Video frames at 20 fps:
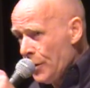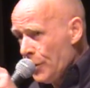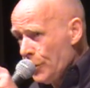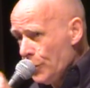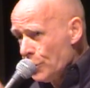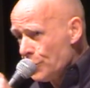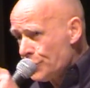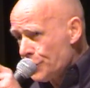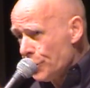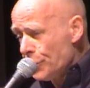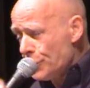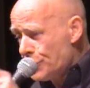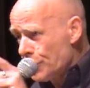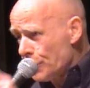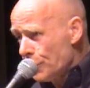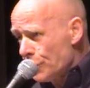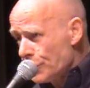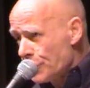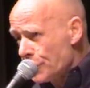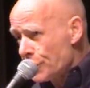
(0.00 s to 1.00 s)
Those 2
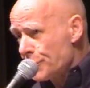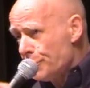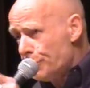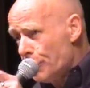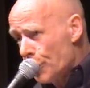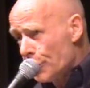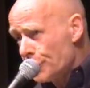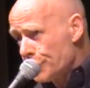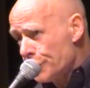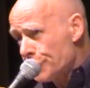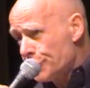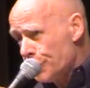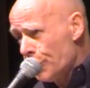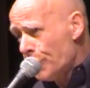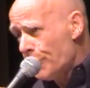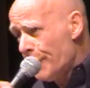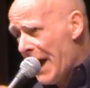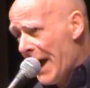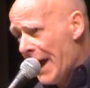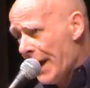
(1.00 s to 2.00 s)
soldiers murdered
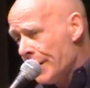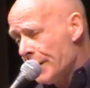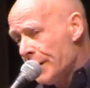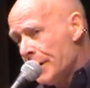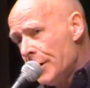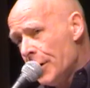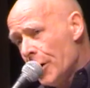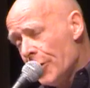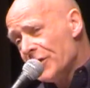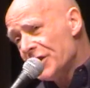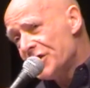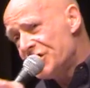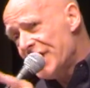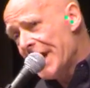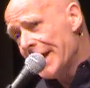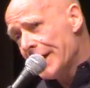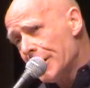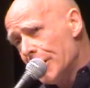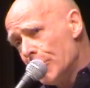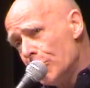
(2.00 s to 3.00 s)
2 men on the
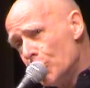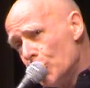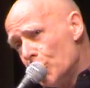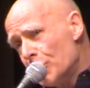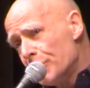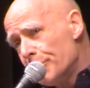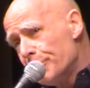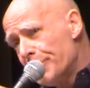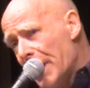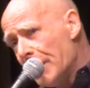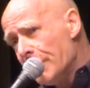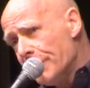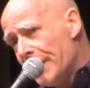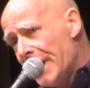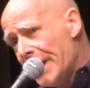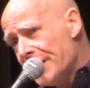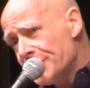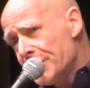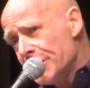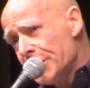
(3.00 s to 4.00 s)
Shankill Road in
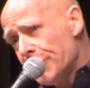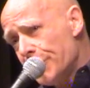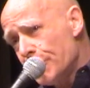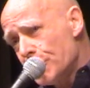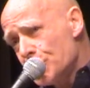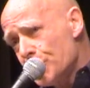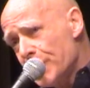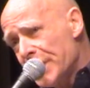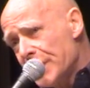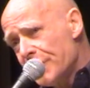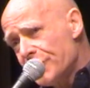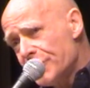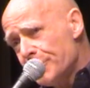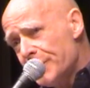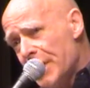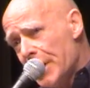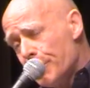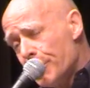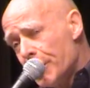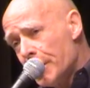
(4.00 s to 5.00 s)
Belfast in the first week of
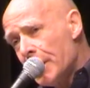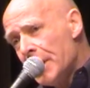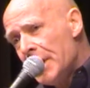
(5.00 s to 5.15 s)
September